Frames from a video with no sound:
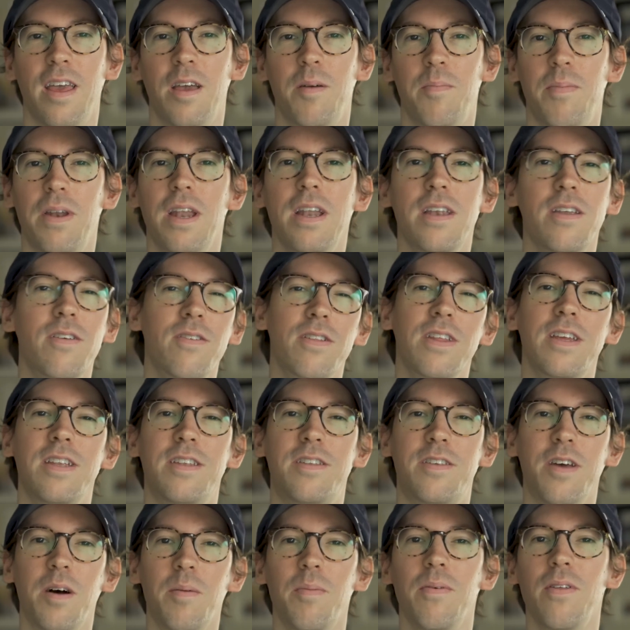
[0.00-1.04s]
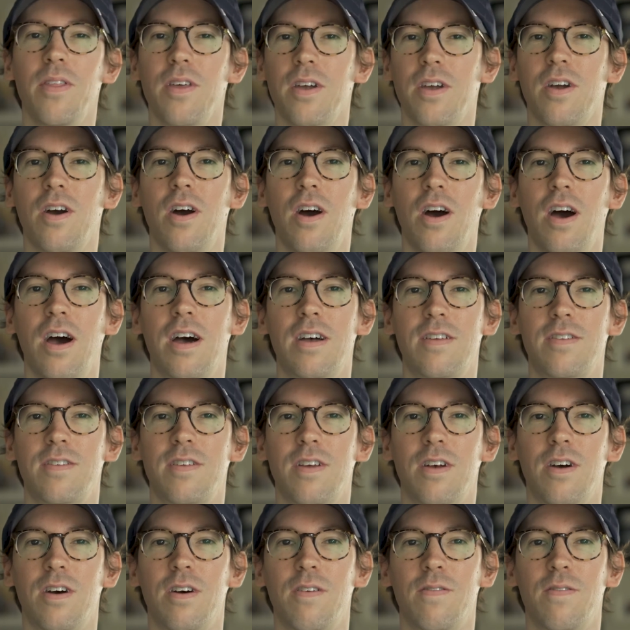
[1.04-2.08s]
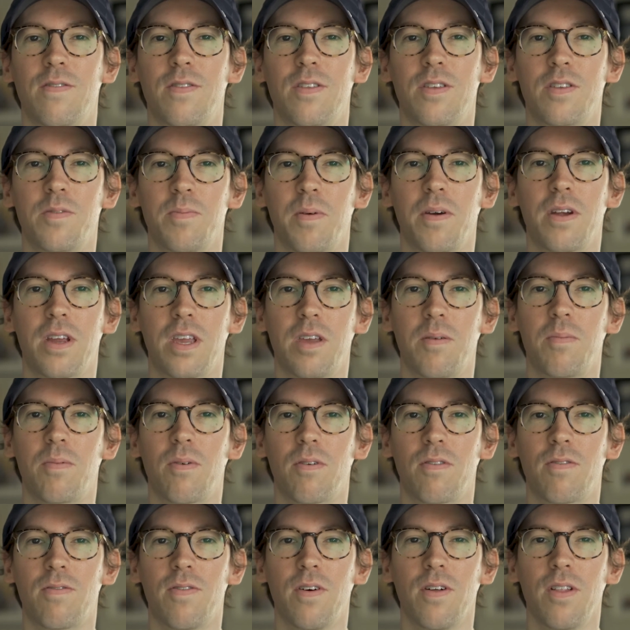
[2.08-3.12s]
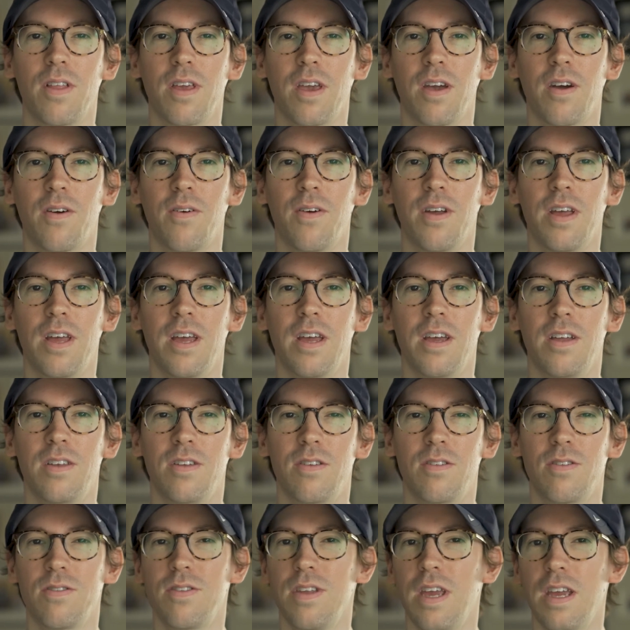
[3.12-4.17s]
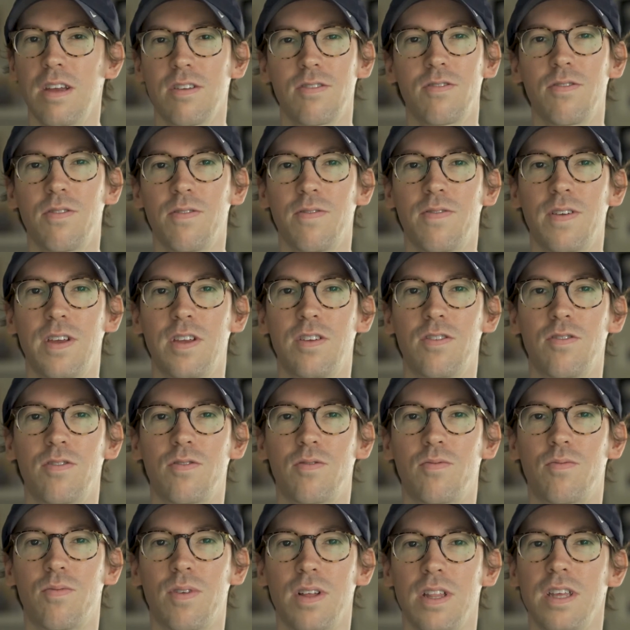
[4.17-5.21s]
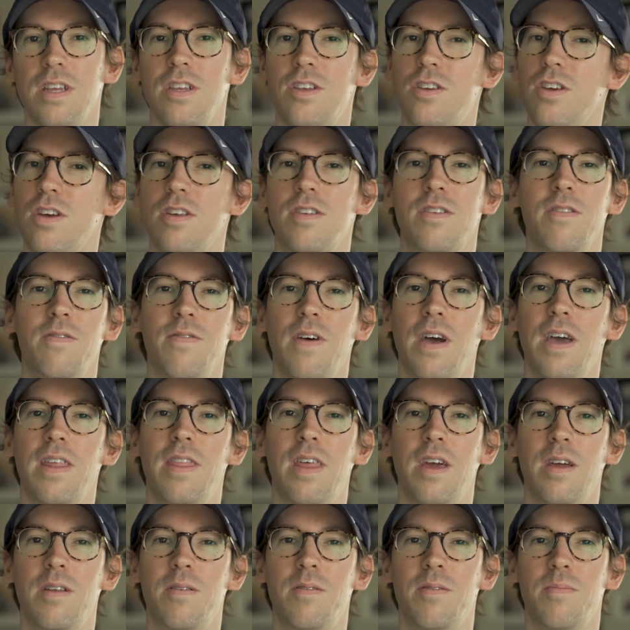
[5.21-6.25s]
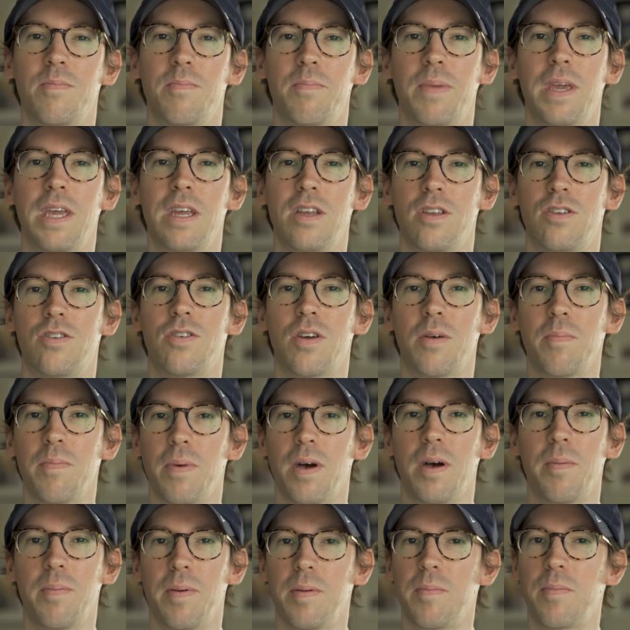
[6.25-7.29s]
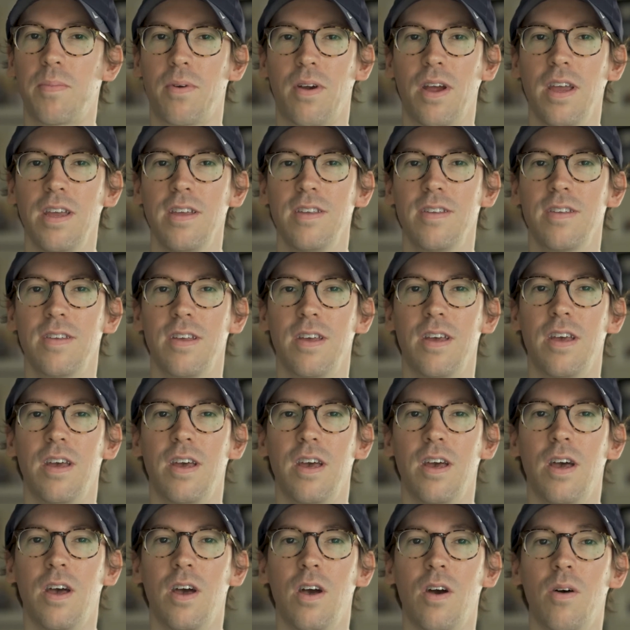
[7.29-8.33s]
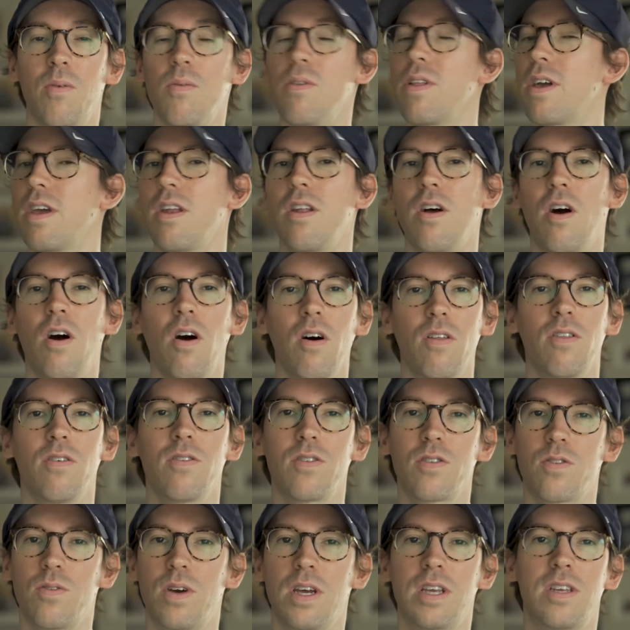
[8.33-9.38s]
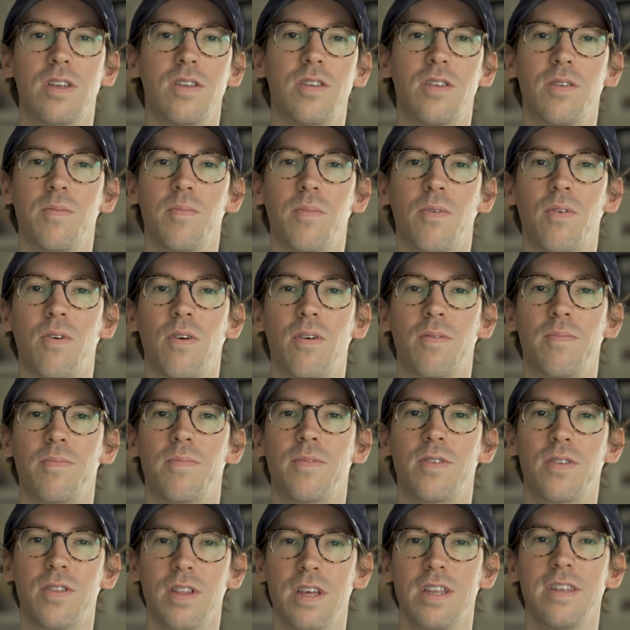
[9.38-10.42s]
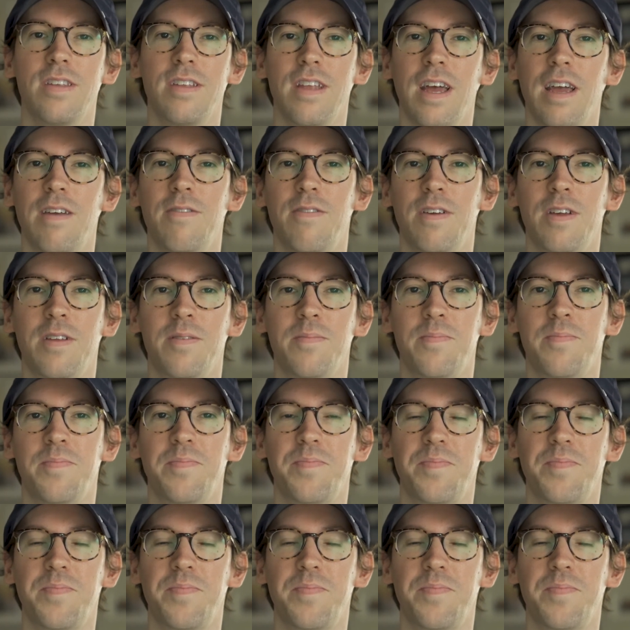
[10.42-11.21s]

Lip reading: But at nearly double the cost of the Smart Keyboard Folio, do those extra features really justify that big jump up in price? We'll look at all those questions and more, so let's dive in.